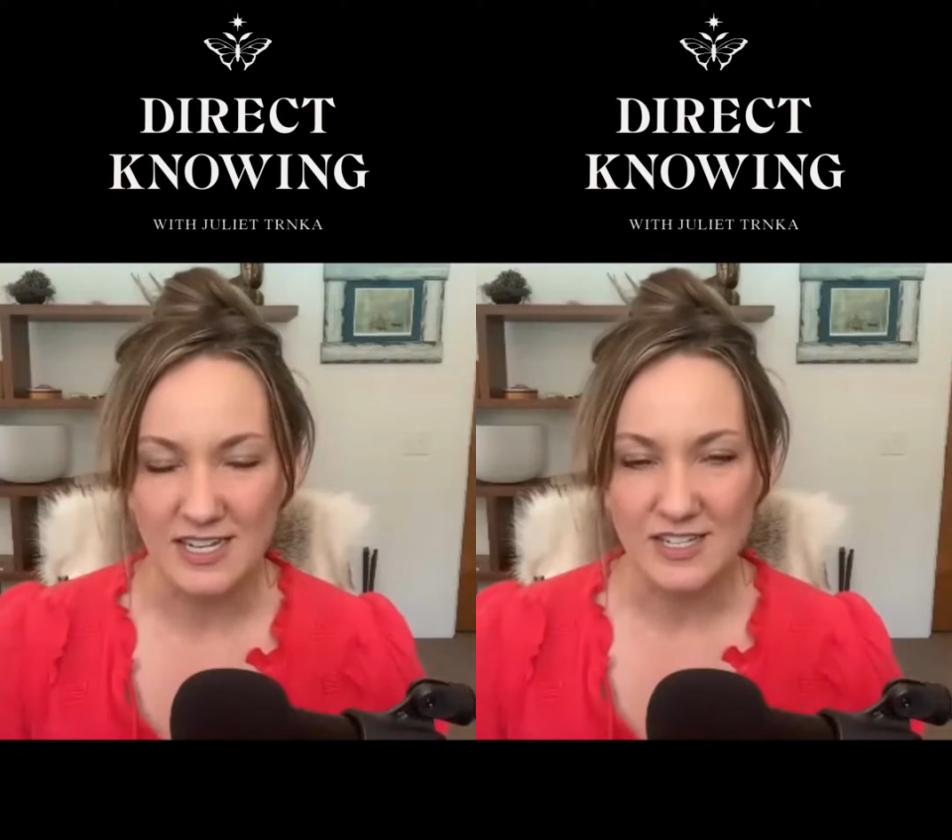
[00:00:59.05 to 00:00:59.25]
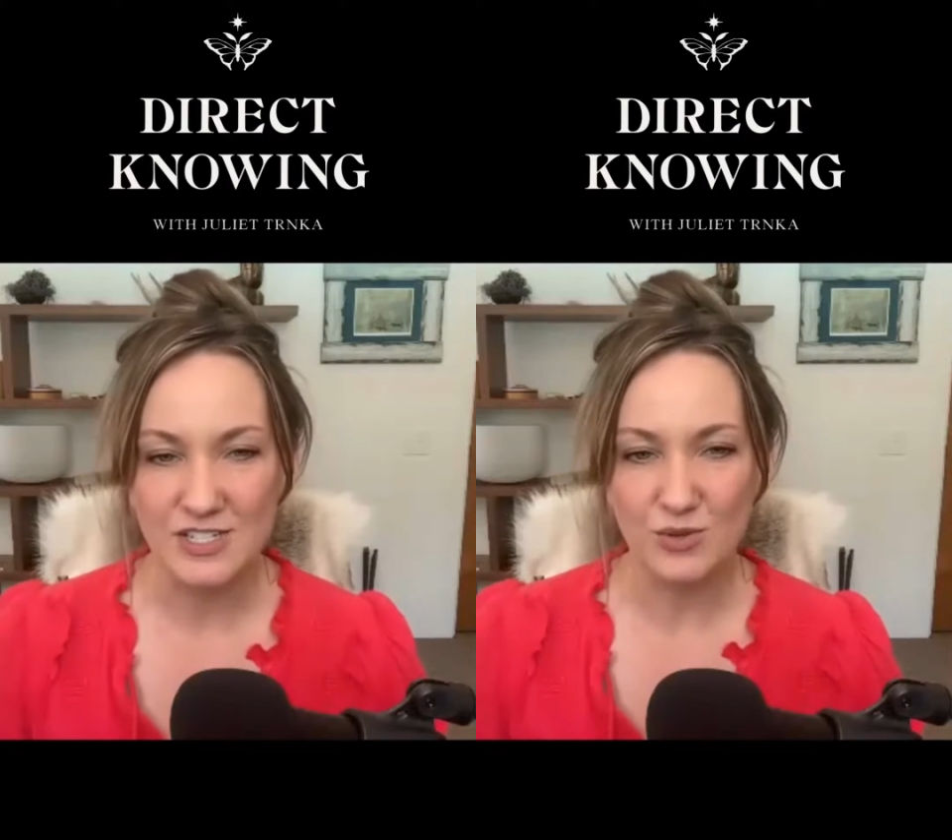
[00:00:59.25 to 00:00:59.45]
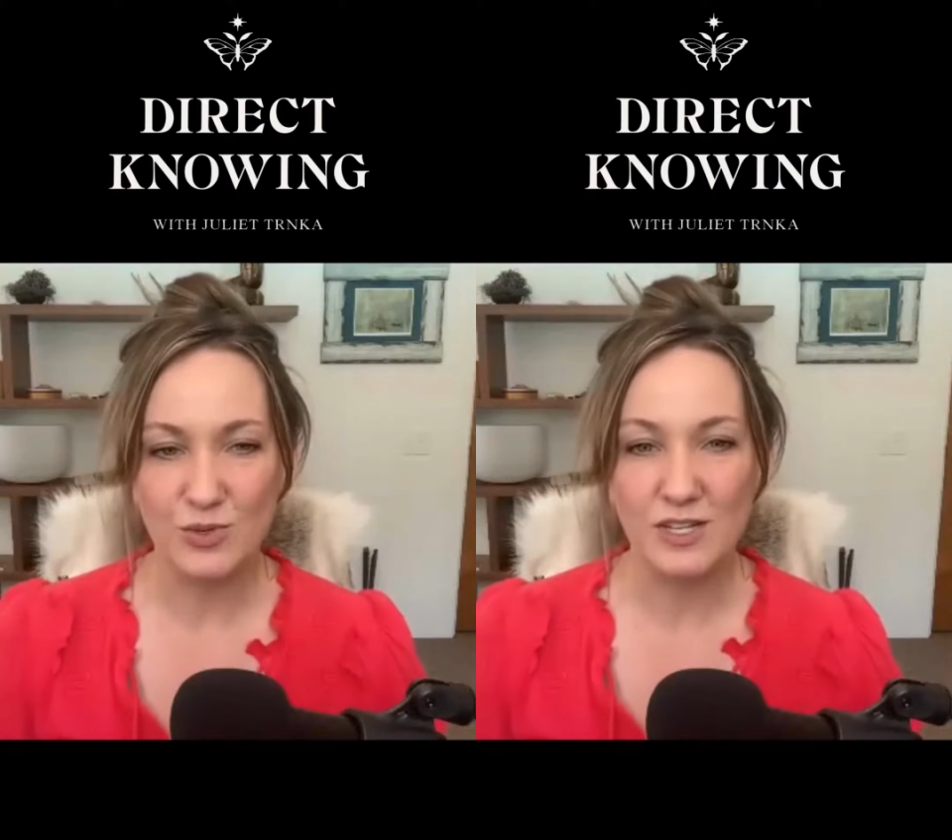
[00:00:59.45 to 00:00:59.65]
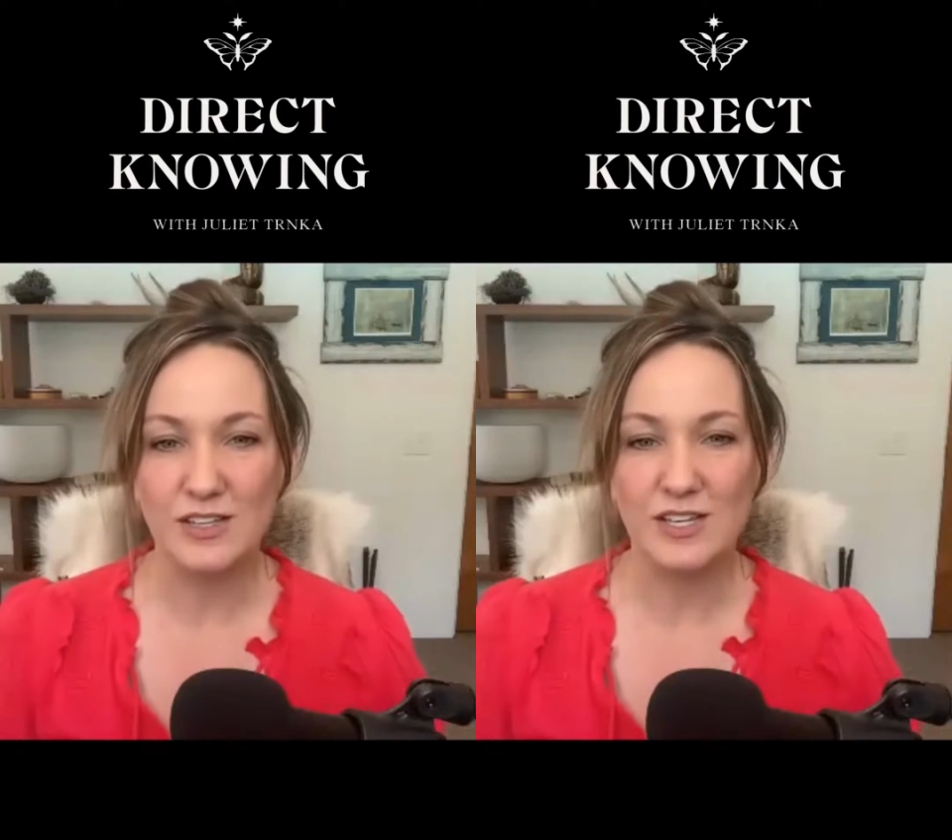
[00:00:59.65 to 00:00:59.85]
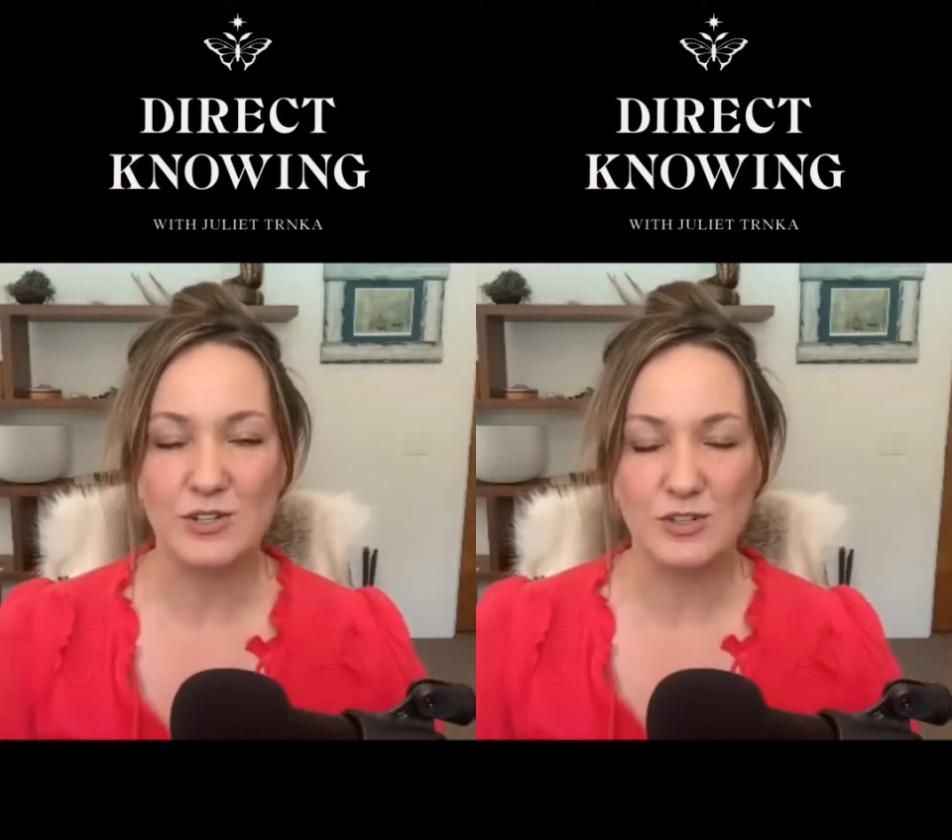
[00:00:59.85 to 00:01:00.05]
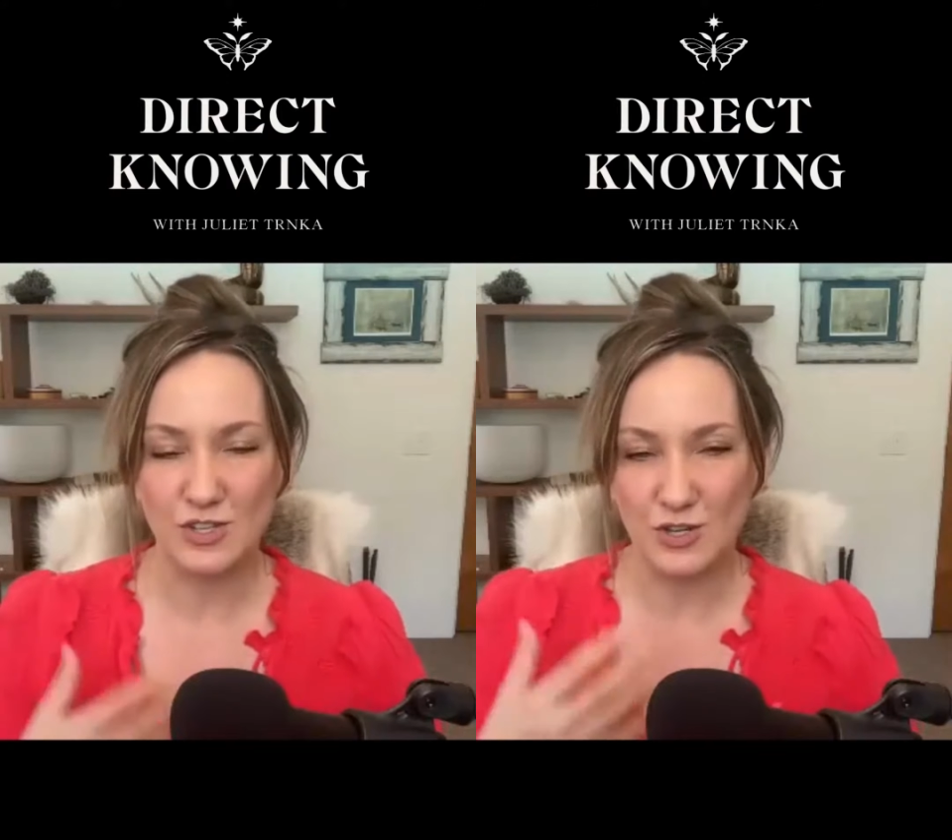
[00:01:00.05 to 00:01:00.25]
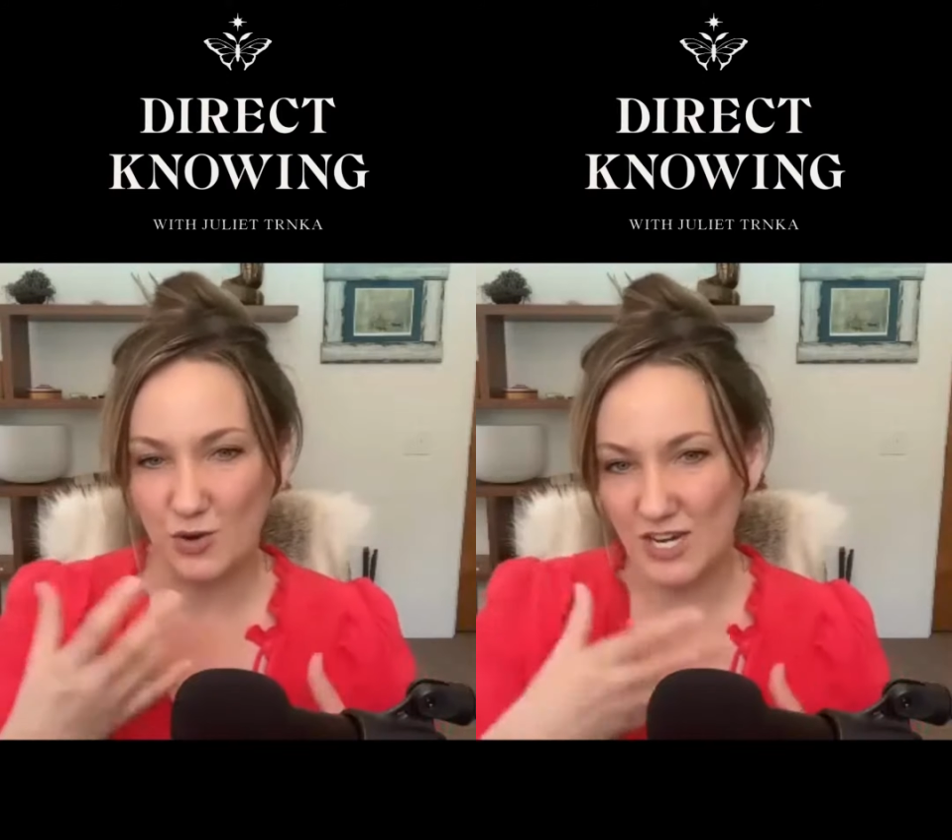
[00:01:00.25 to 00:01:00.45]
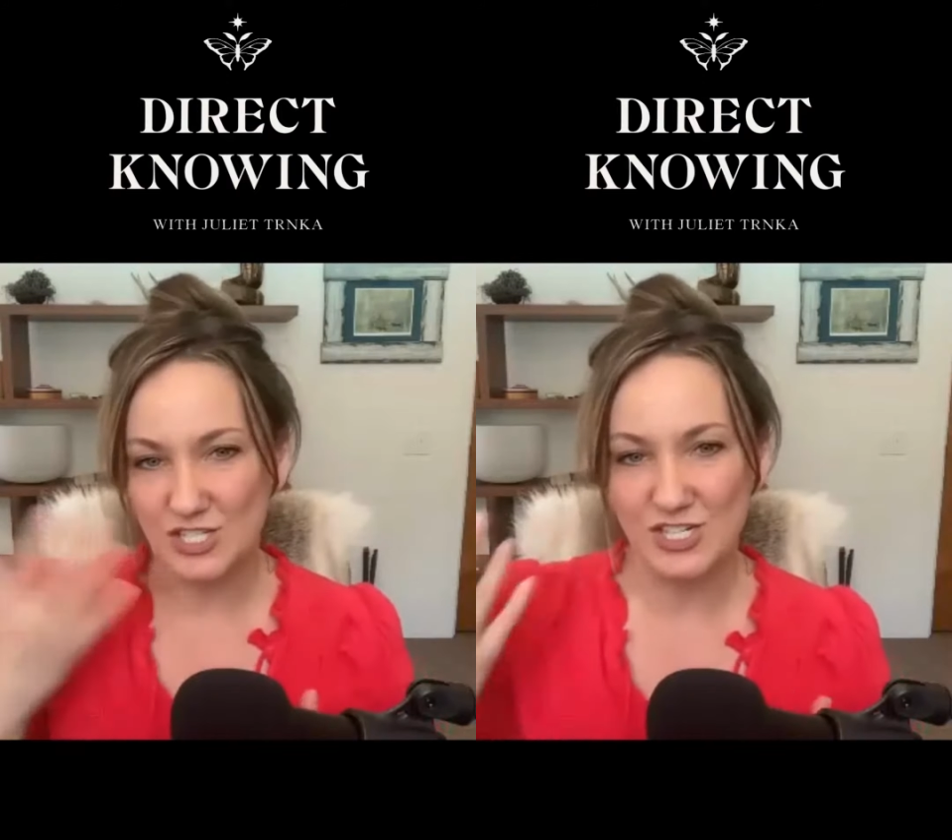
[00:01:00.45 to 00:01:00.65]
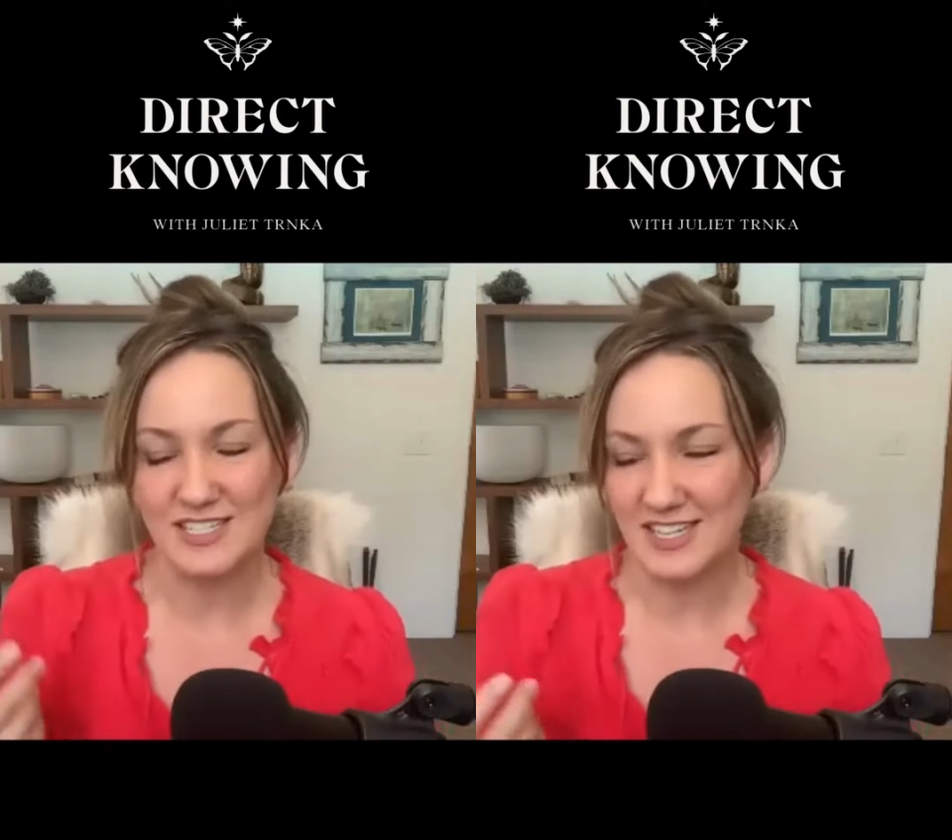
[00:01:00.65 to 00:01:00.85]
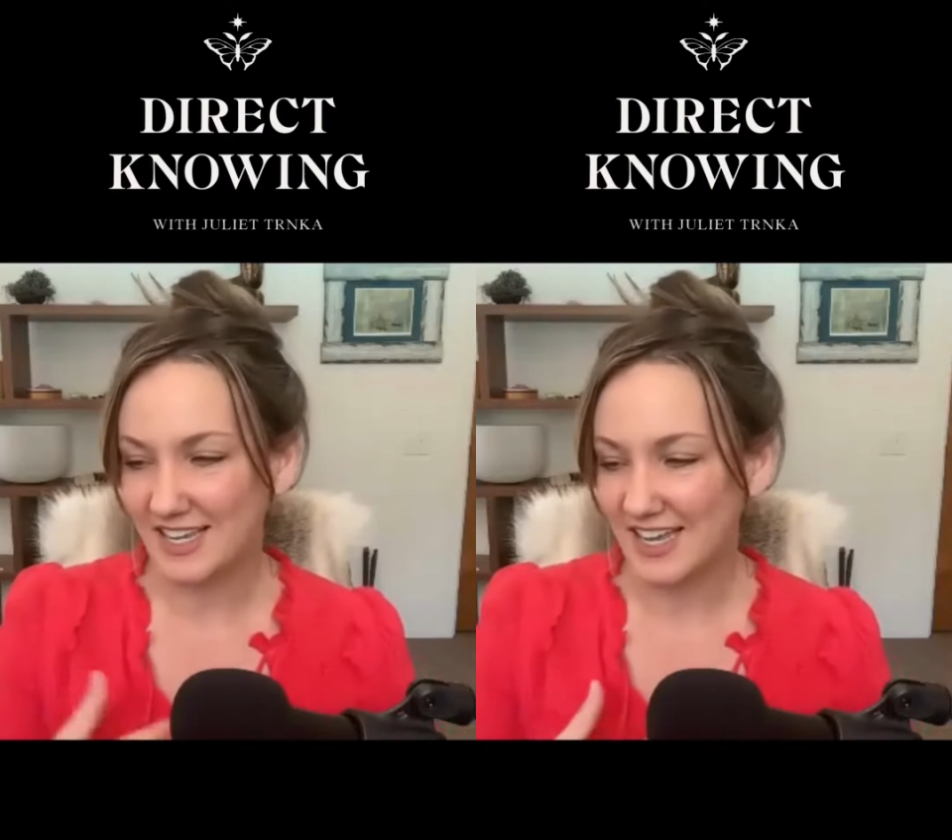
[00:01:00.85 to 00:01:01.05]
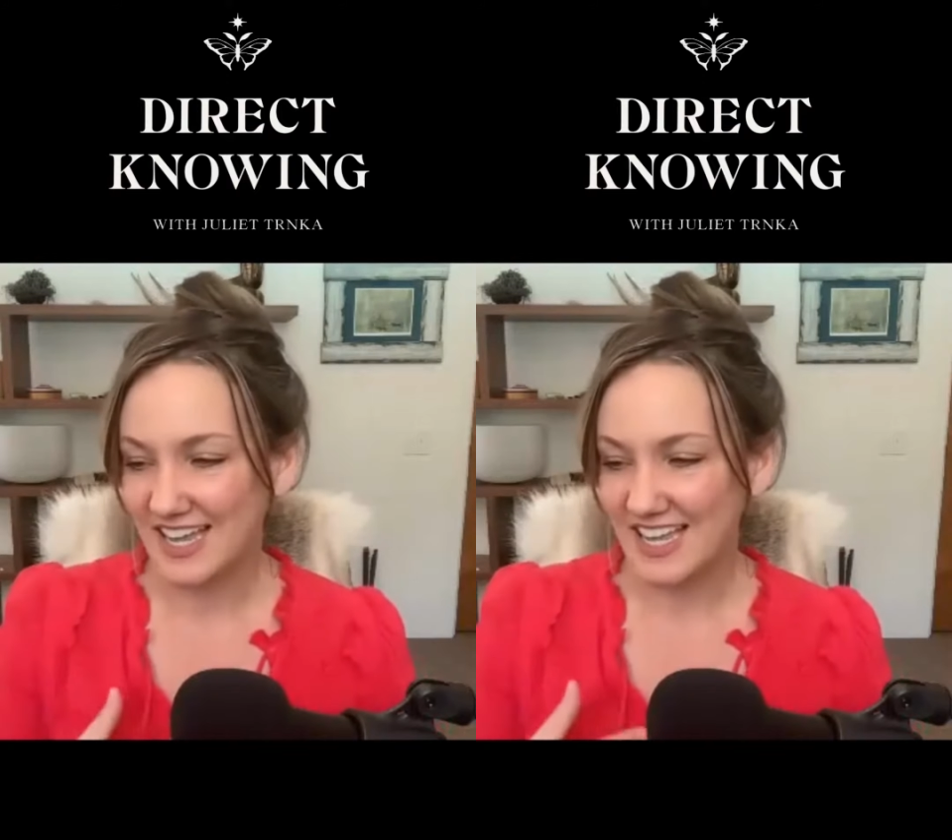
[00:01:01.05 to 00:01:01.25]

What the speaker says: So really, the question is like,